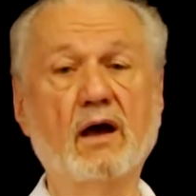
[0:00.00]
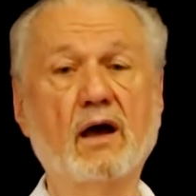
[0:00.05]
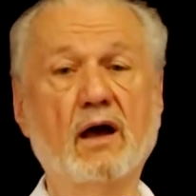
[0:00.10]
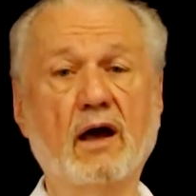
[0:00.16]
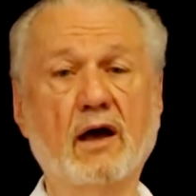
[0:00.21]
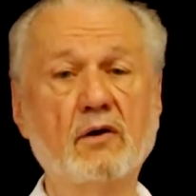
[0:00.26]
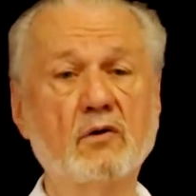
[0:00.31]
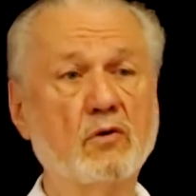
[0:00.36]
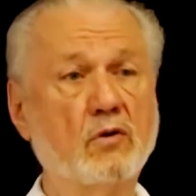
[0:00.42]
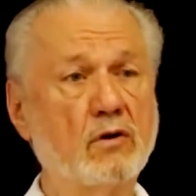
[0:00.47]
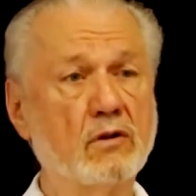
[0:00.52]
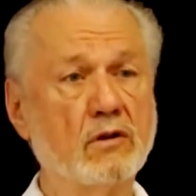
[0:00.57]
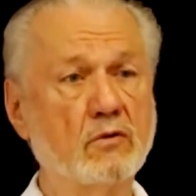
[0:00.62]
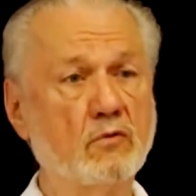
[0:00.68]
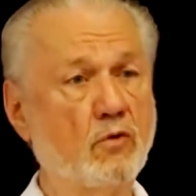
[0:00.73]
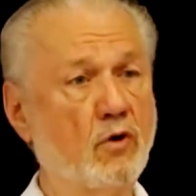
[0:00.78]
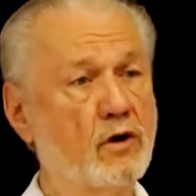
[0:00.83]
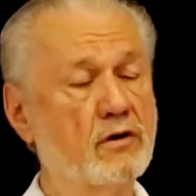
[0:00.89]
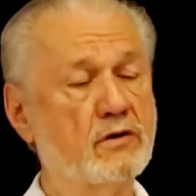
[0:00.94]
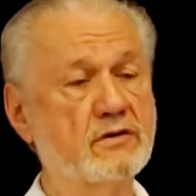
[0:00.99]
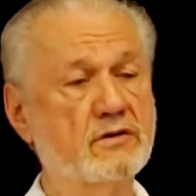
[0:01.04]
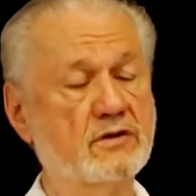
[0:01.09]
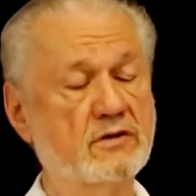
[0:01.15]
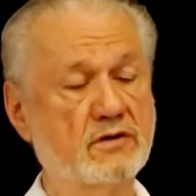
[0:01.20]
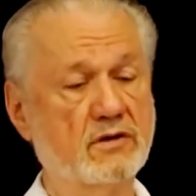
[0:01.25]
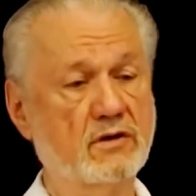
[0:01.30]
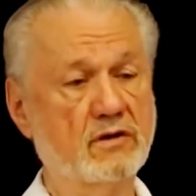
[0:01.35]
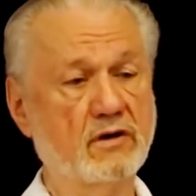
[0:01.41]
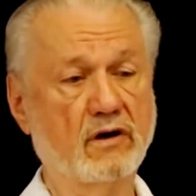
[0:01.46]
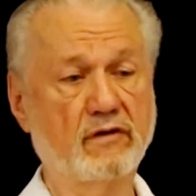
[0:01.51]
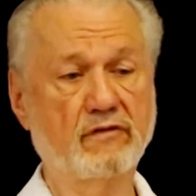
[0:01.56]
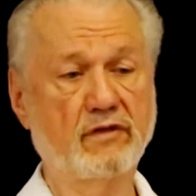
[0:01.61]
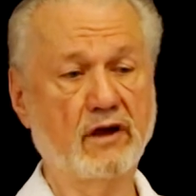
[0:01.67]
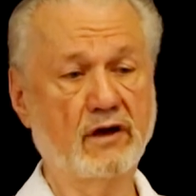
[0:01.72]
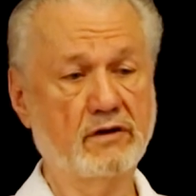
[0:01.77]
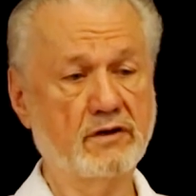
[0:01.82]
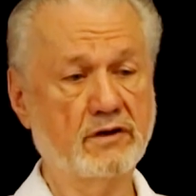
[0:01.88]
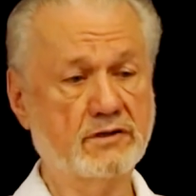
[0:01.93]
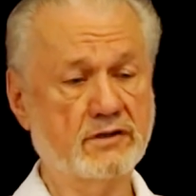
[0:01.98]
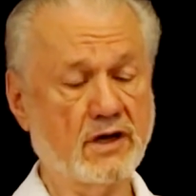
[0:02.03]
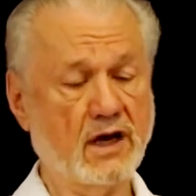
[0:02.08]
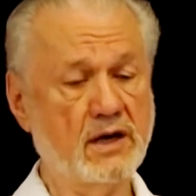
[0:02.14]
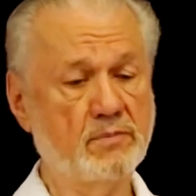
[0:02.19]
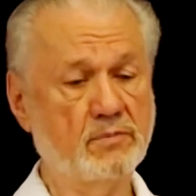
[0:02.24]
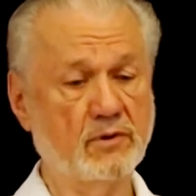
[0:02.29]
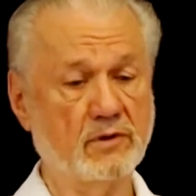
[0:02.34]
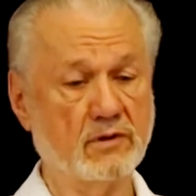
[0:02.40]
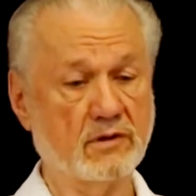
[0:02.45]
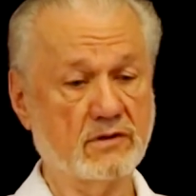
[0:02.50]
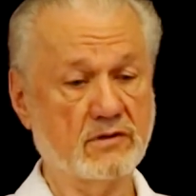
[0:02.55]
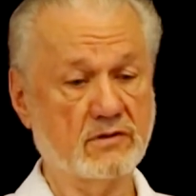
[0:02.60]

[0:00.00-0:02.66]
and all the works of their disciples.